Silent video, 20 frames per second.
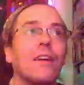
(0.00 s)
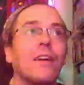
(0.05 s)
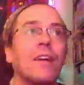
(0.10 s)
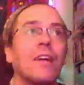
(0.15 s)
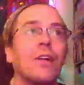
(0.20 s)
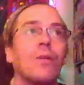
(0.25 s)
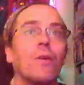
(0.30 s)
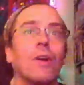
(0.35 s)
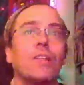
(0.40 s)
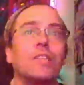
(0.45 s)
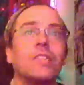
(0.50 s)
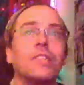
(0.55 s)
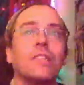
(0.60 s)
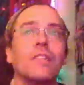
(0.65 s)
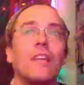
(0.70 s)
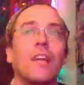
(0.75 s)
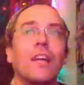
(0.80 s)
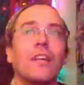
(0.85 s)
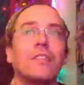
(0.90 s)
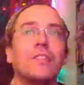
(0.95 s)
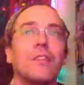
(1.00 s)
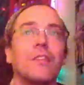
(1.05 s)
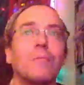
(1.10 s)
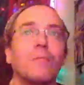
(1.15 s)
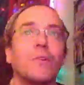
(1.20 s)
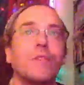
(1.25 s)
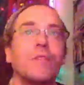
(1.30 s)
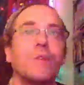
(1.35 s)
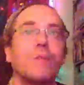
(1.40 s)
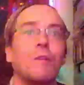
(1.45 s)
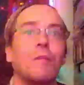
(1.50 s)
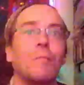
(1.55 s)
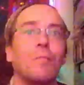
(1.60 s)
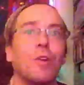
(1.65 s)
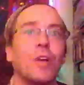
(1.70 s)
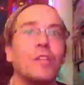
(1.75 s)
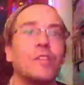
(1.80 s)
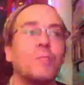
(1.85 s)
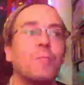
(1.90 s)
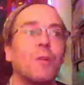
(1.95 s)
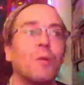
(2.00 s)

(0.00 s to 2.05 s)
Are you watching the excellent movie with Prince,